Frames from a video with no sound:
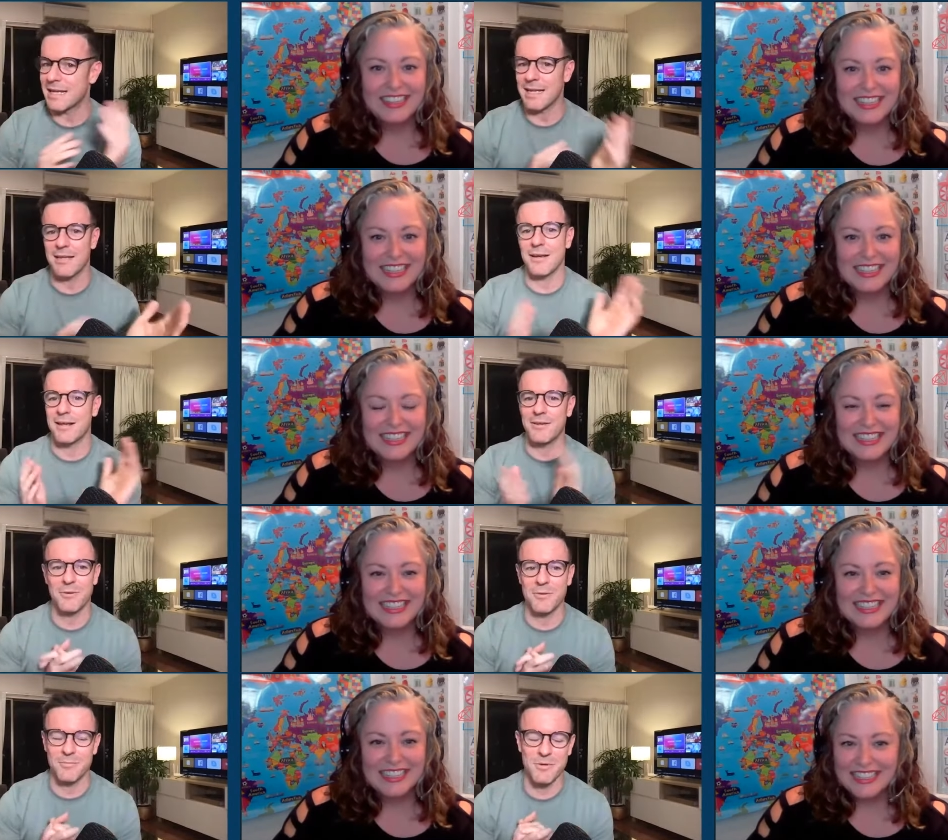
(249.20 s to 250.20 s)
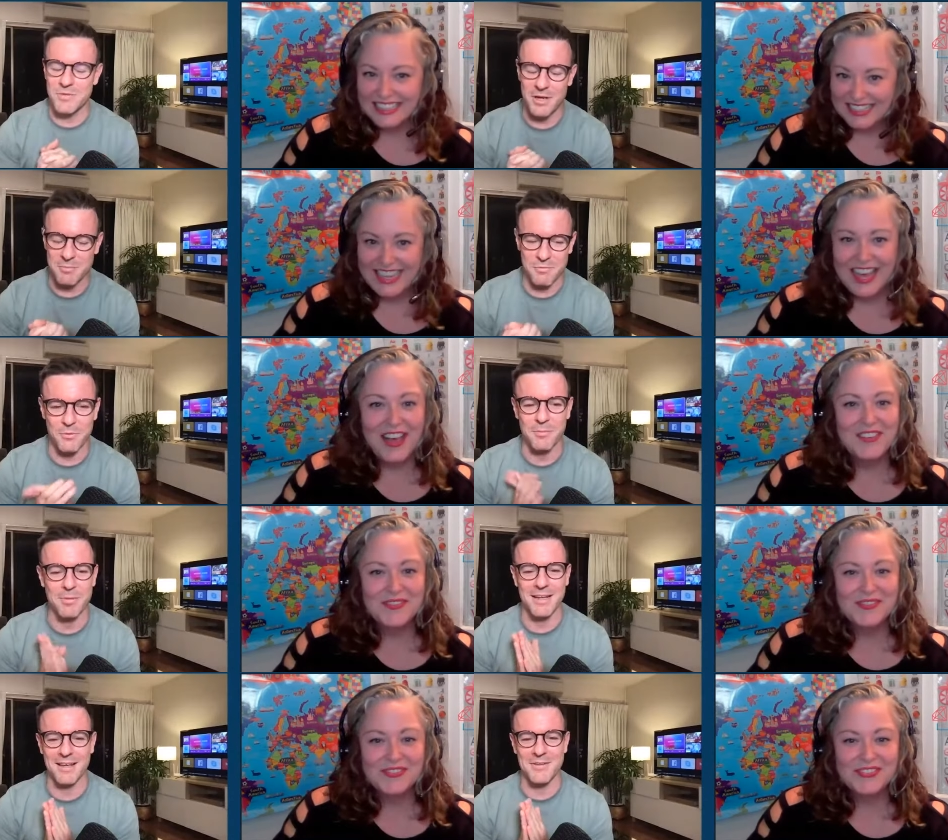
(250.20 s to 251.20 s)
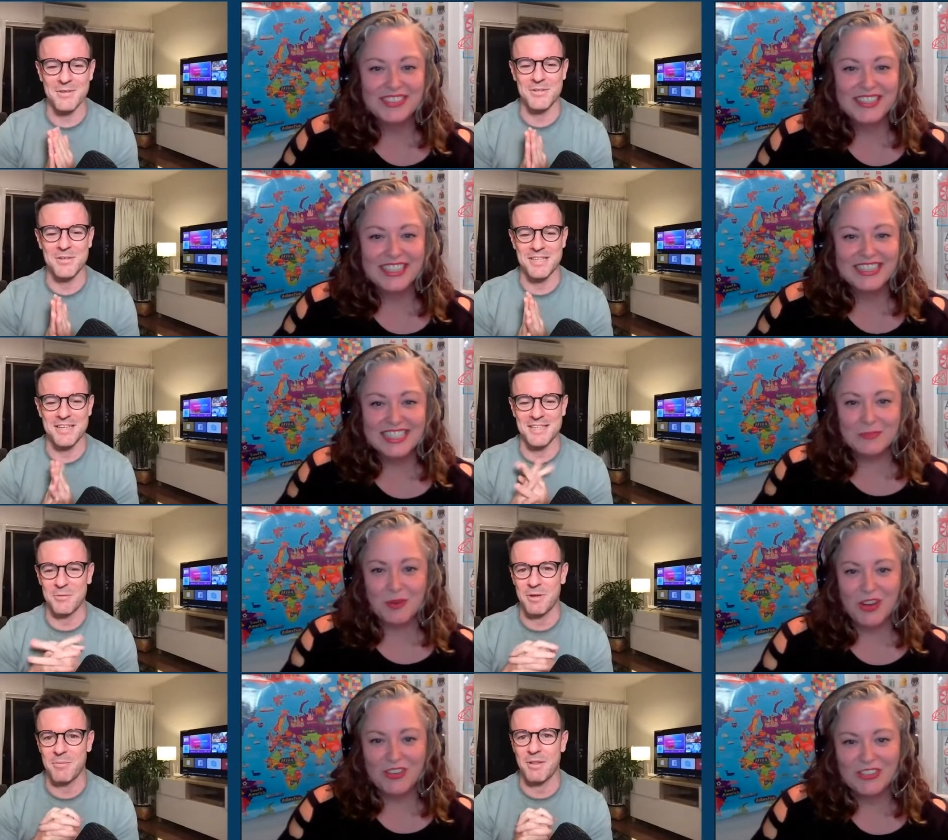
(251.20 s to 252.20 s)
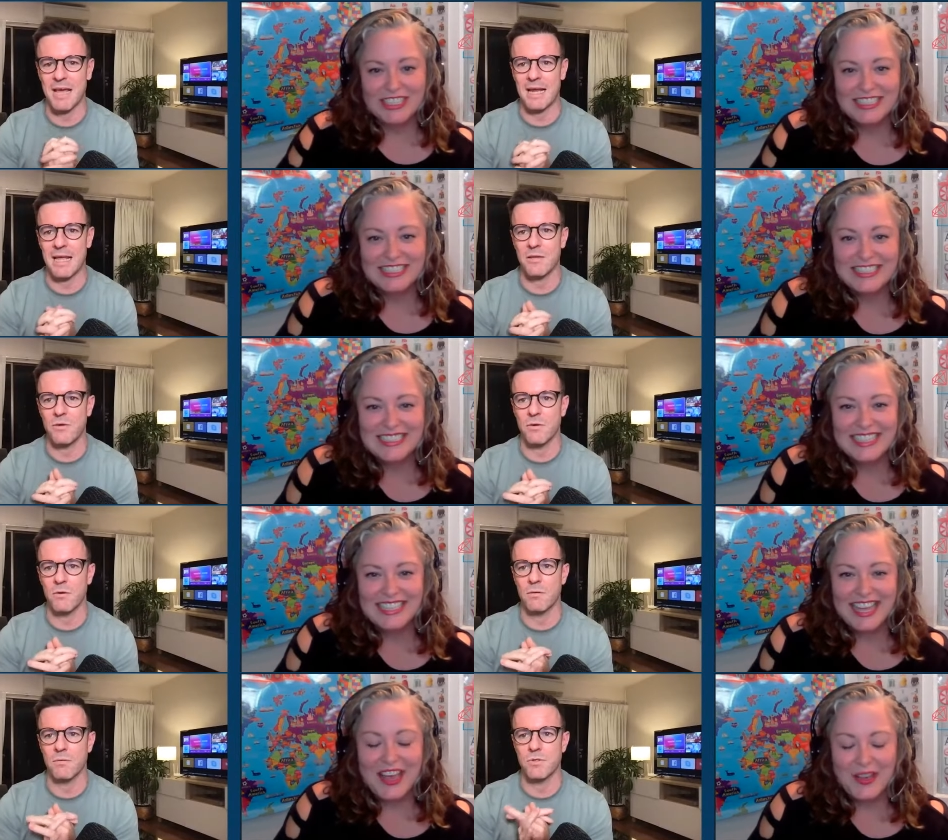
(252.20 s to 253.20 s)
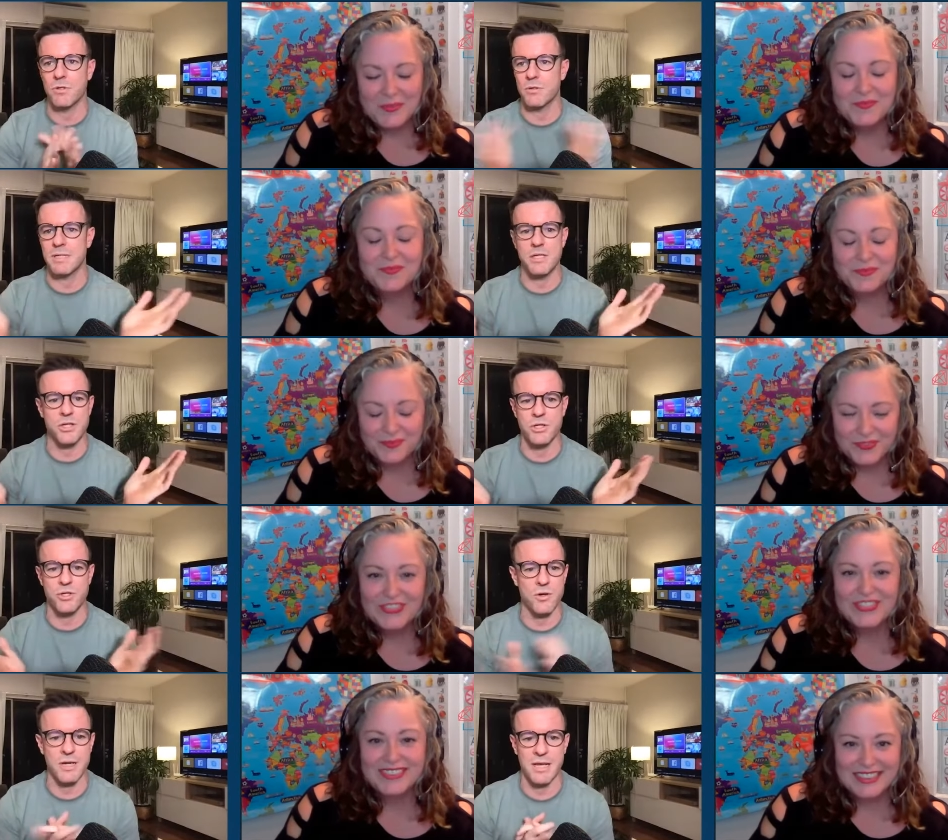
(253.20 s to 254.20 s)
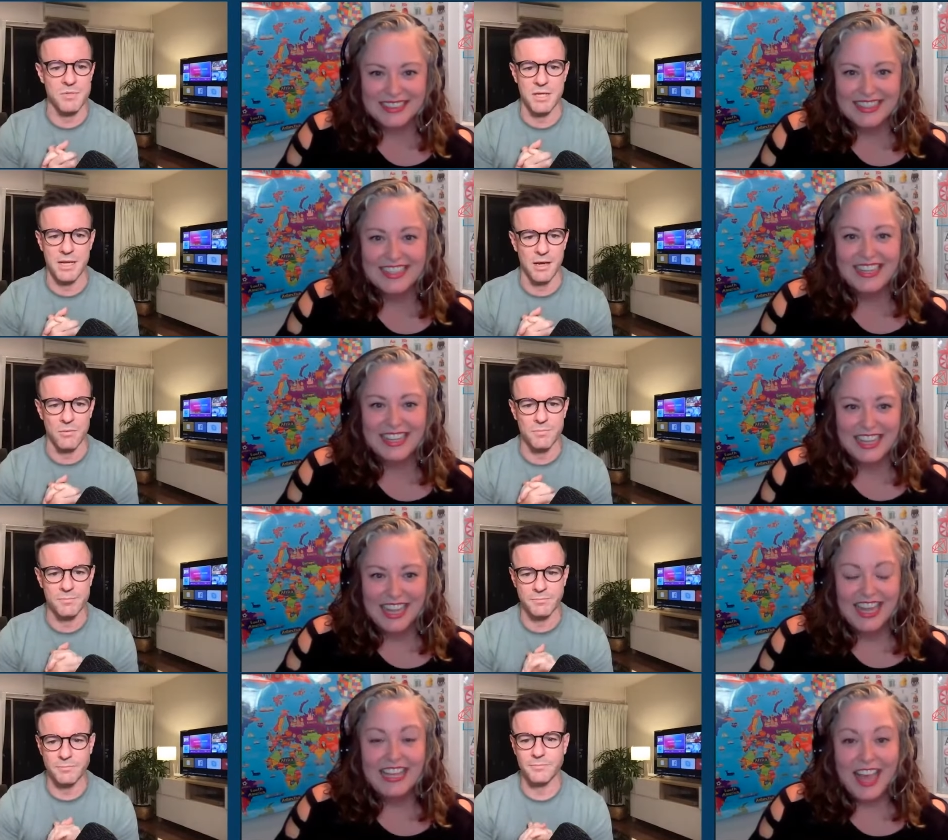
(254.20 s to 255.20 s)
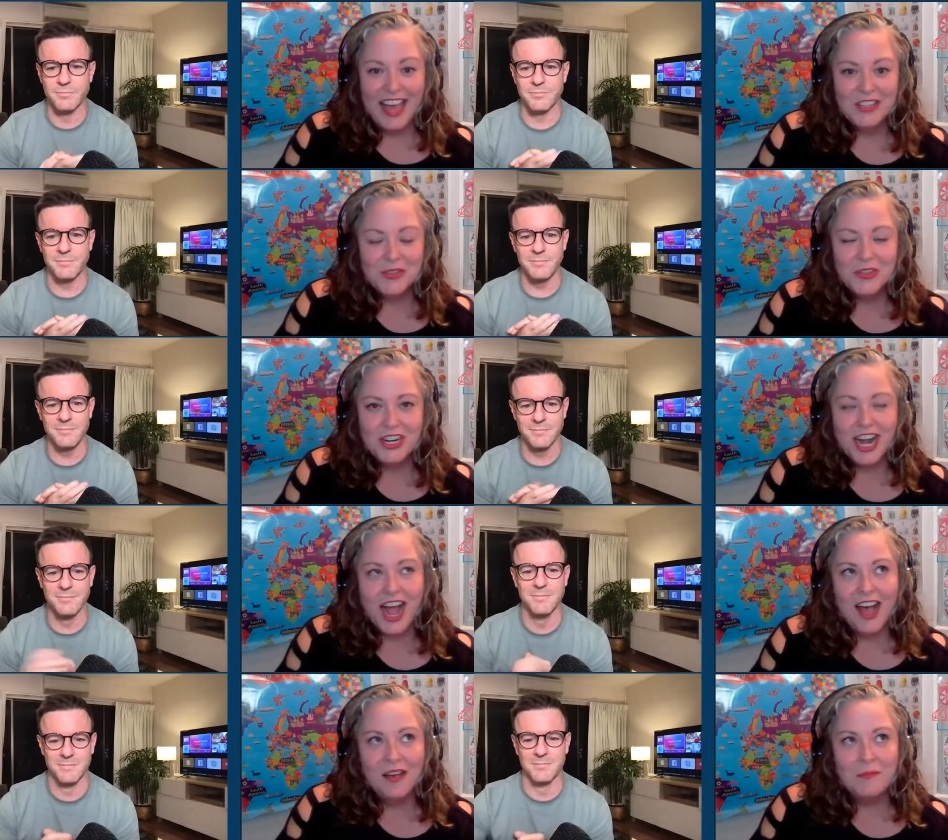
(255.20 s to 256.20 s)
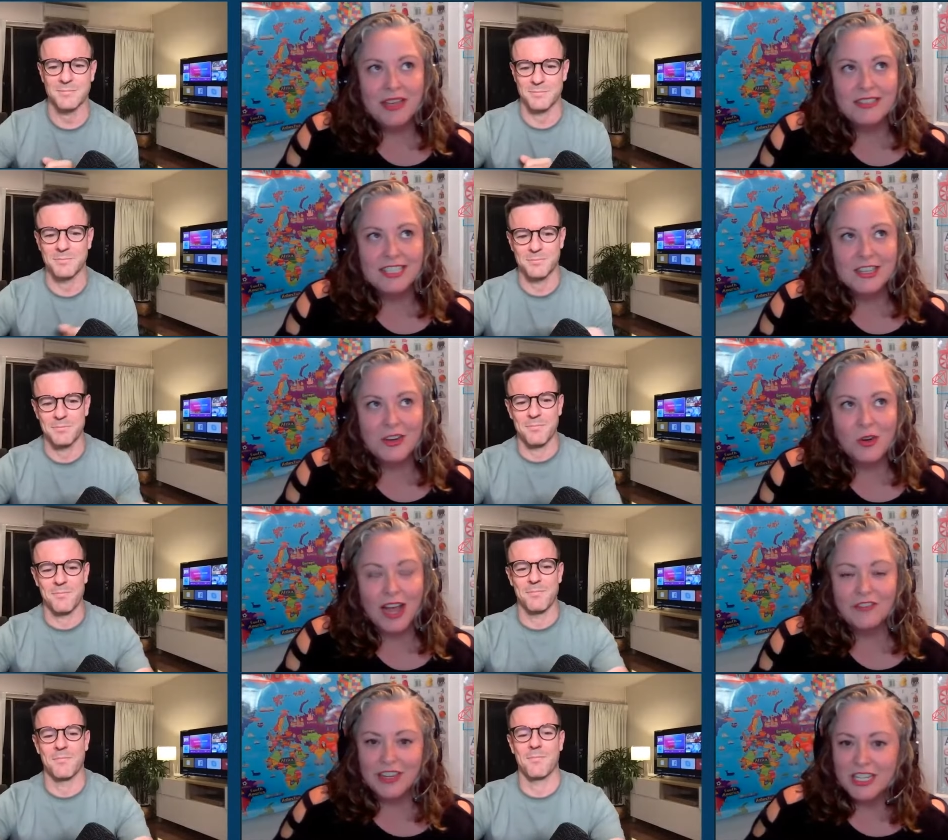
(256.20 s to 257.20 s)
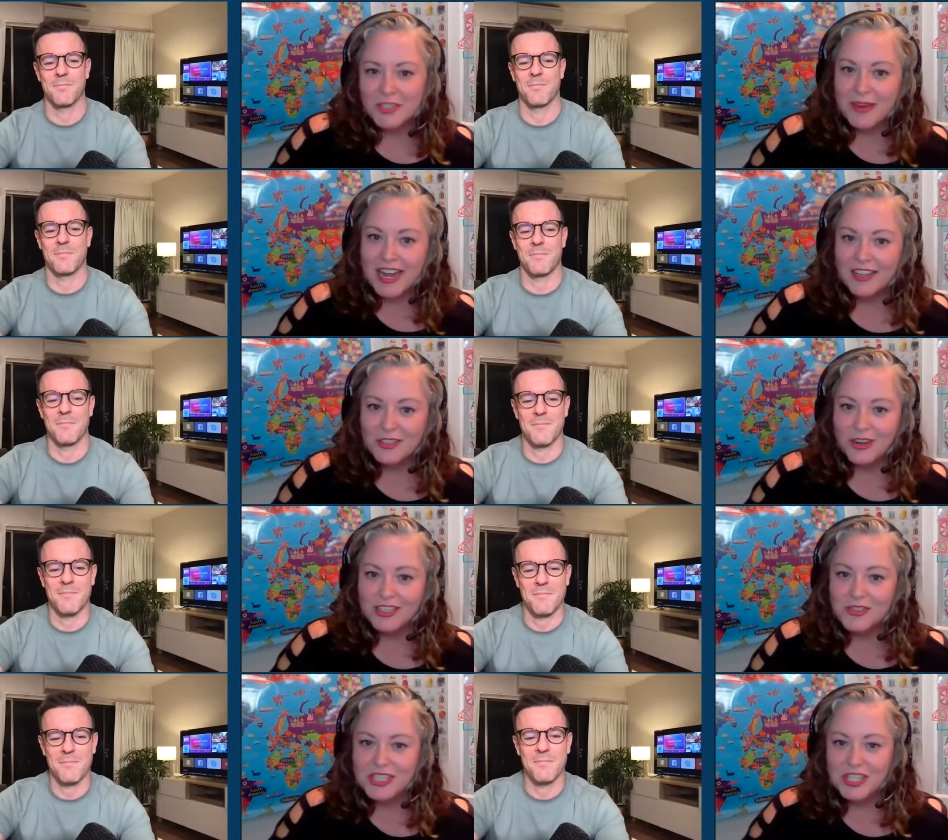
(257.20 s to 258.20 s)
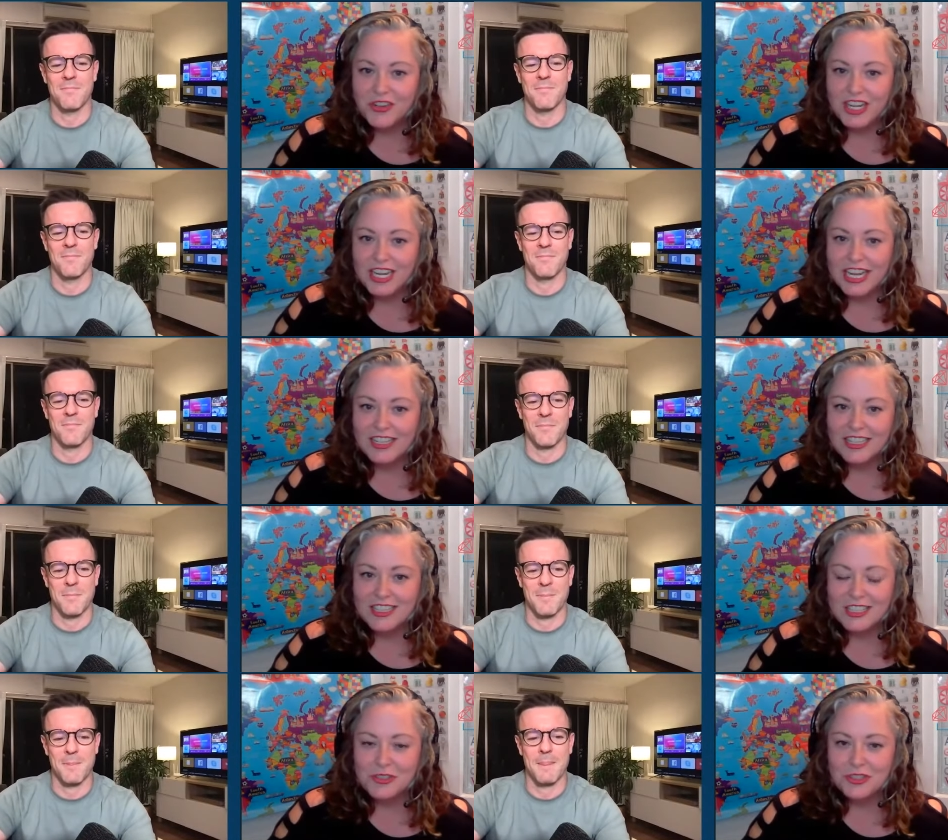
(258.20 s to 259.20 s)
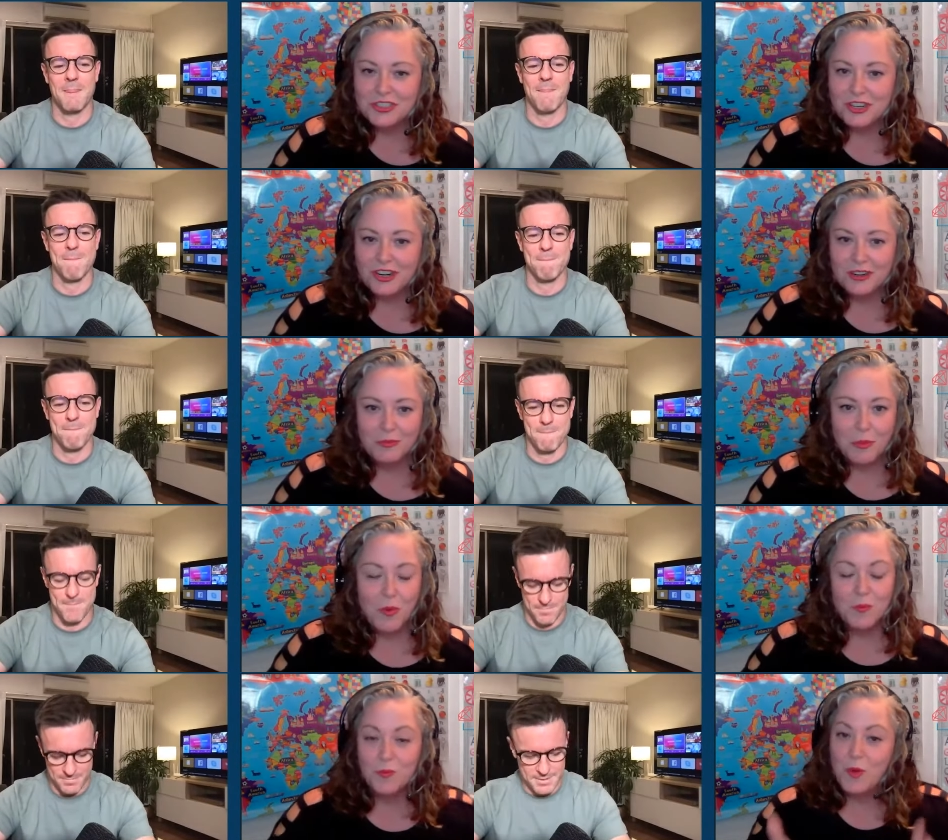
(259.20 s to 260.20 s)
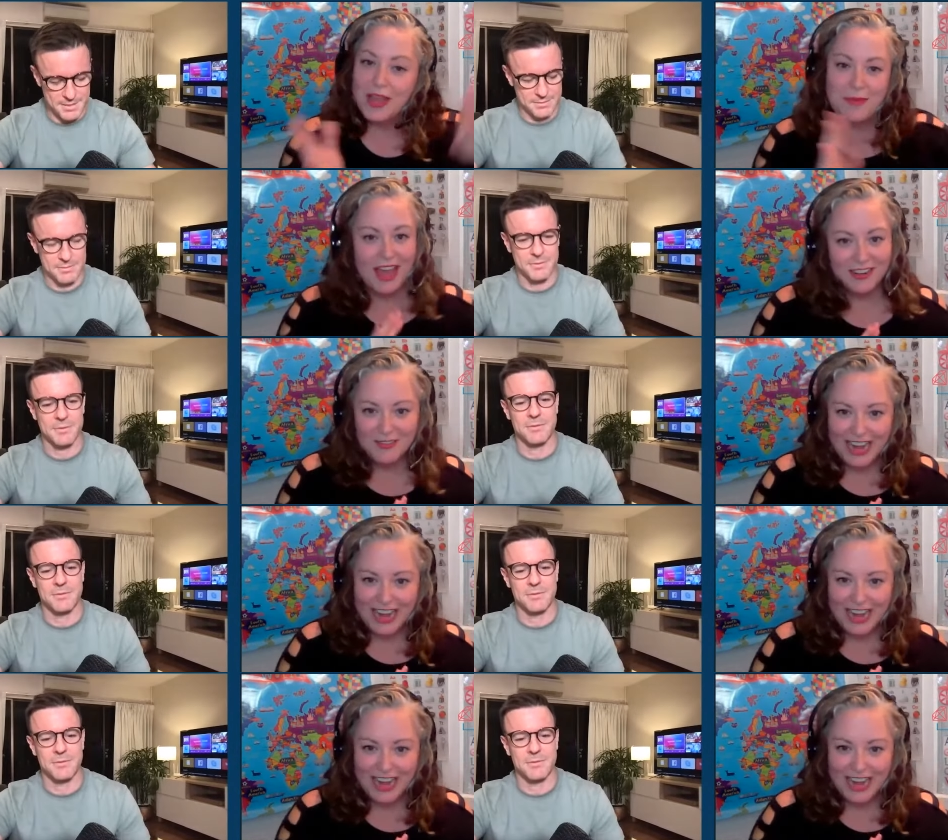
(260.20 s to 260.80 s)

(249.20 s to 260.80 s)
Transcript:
Speaker 1: can. He, I know uh, we've talked yeah. before, but uh, you, so you, you can, can, tell us a little bit about one. that and your yeah. your teaching journey up to now.
Speaker 2: Yeah, sure. Um, so I finished my undergraduate degree in English literature way back